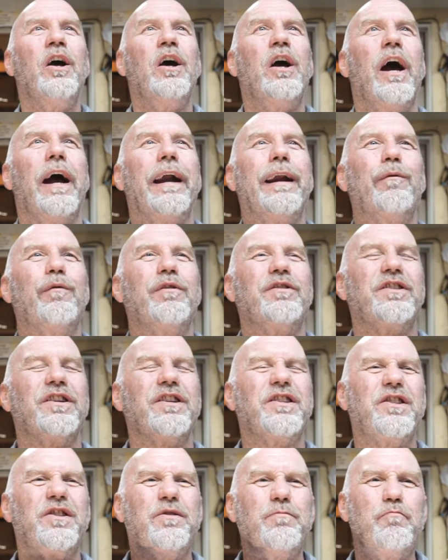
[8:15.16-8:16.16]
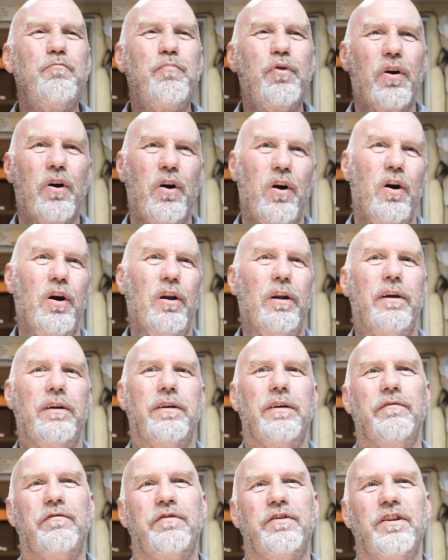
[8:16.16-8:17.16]
And it was a
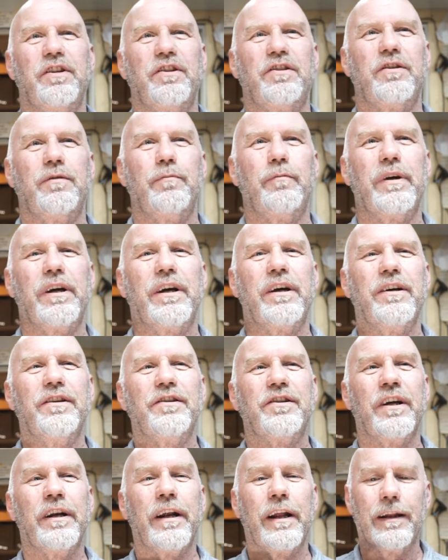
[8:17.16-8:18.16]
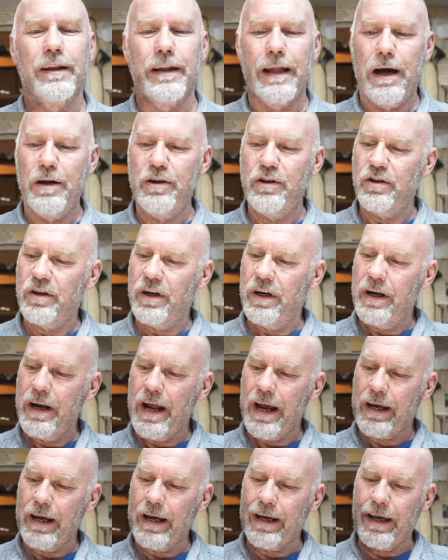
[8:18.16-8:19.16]
superlative system because it allowed you to
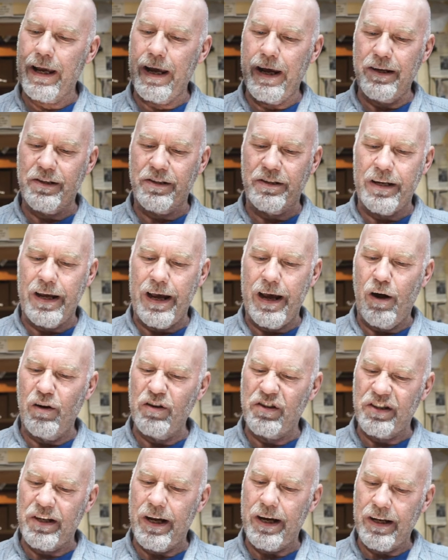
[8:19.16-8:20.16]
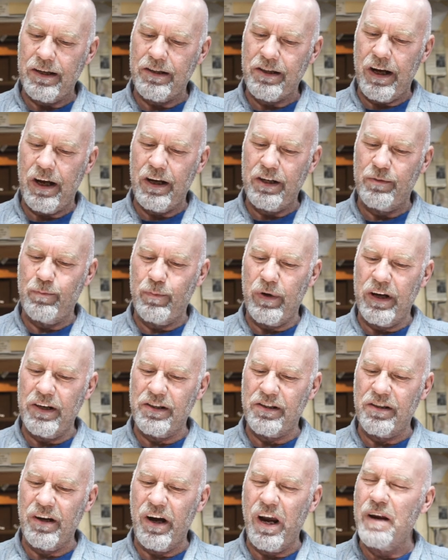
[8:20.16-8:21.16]
neck a case down, set its
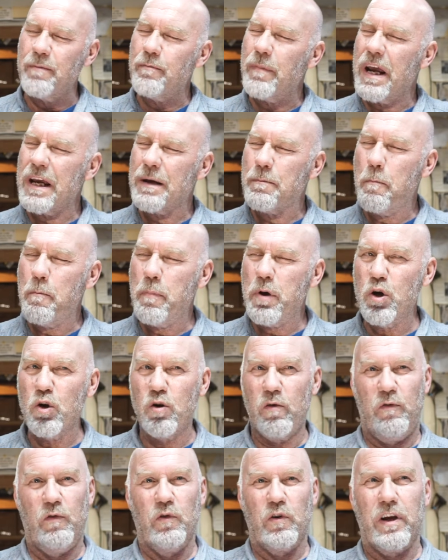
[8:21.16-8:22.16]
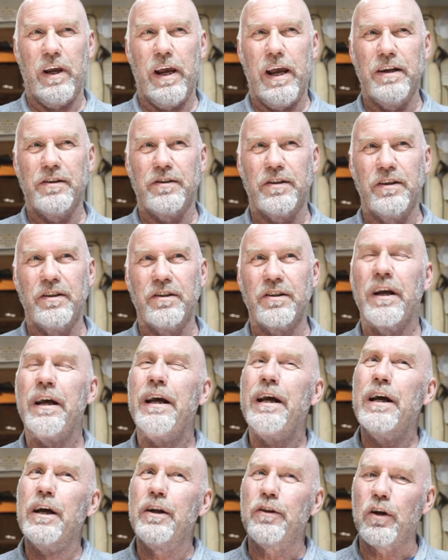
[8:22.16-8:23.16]
headspace tight, make beautiful cases.
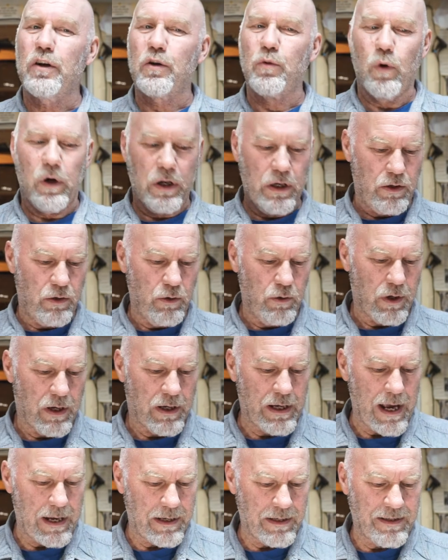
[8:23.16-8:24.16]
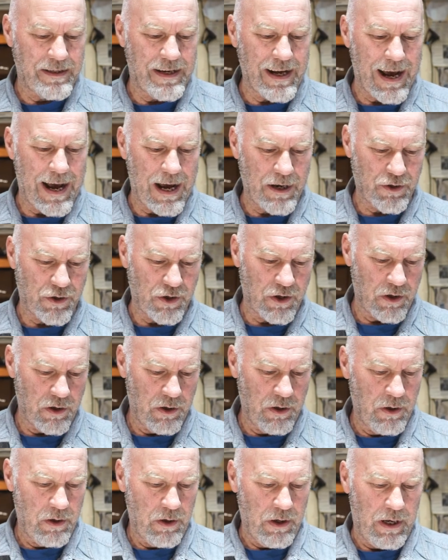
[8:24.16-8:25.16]
The 22-dasher
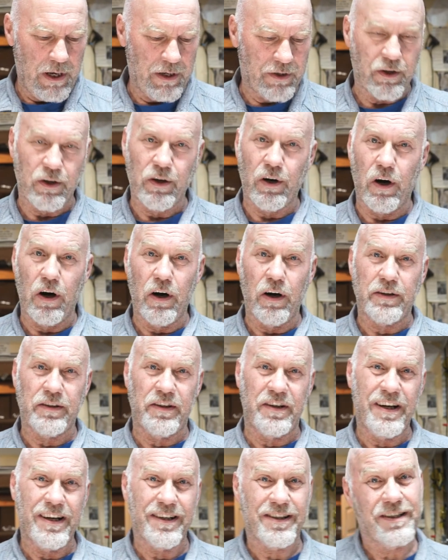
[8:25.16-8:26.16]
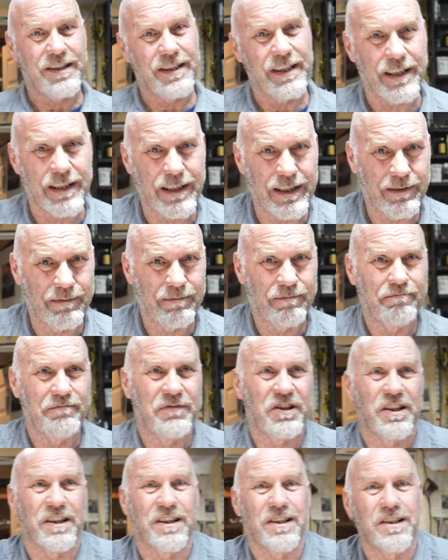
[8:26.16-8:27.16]
is an artistic
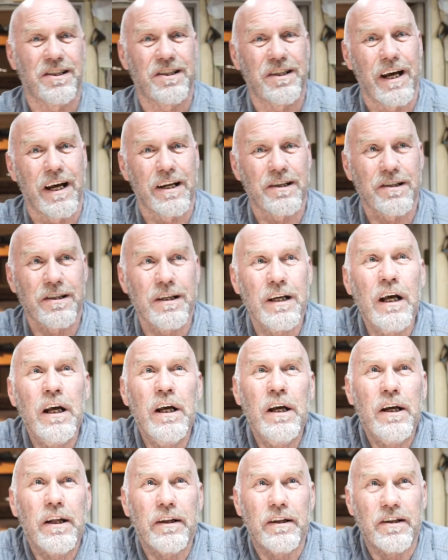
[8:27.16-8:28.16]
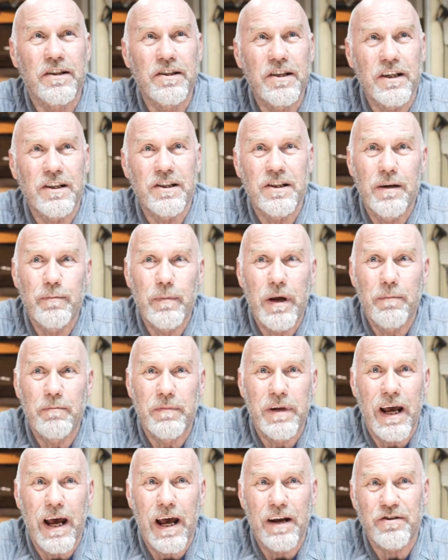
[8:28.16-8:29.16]
success. The 6mm
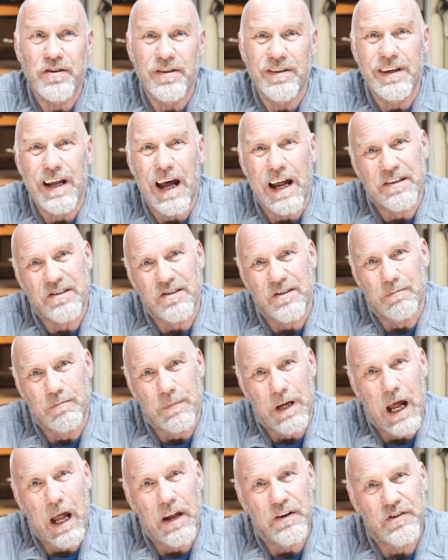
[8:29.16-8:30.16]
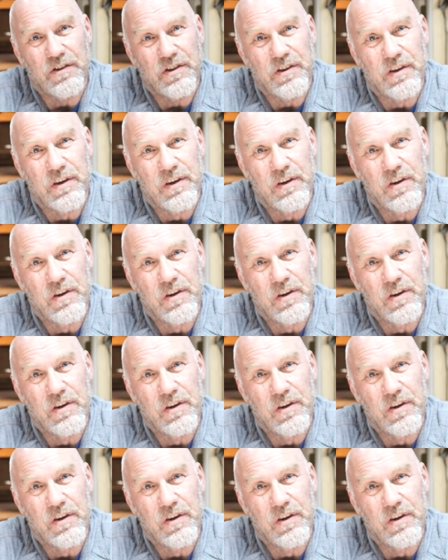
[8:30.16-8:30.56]
dasher, not so much.